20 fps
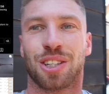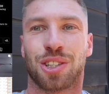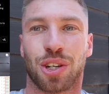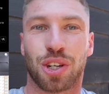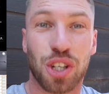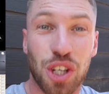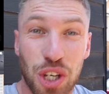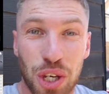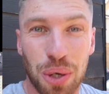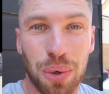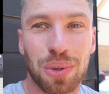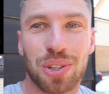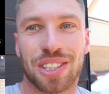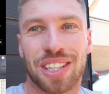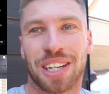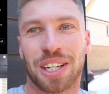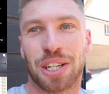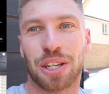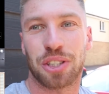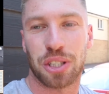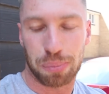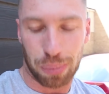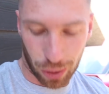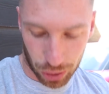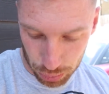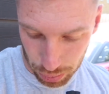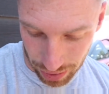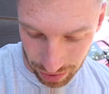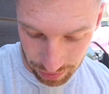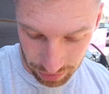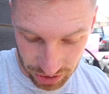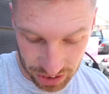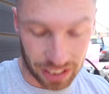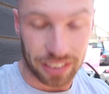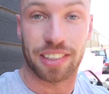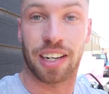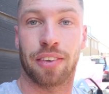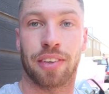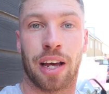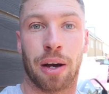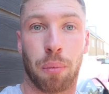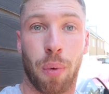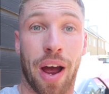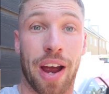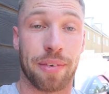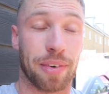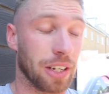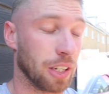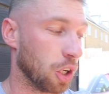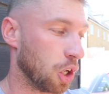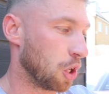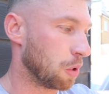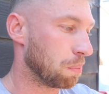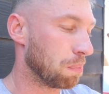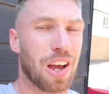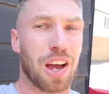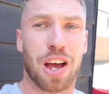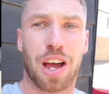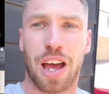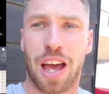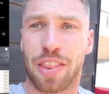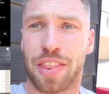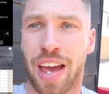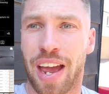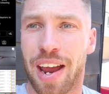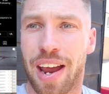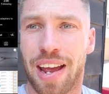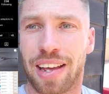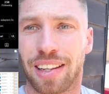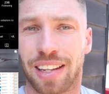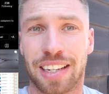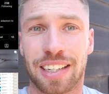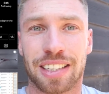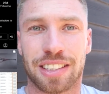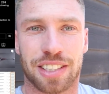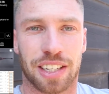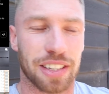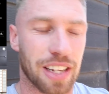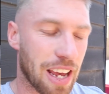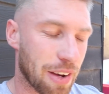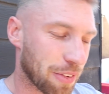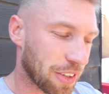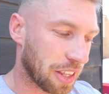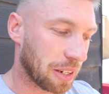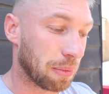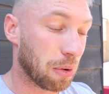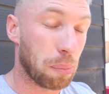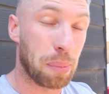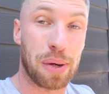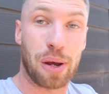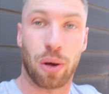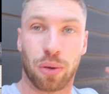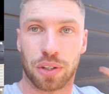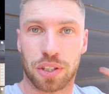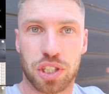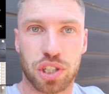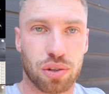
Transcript: So huge thank you to Boss Wiring for sending out that wiring loom. Uh, their links and everything will be on the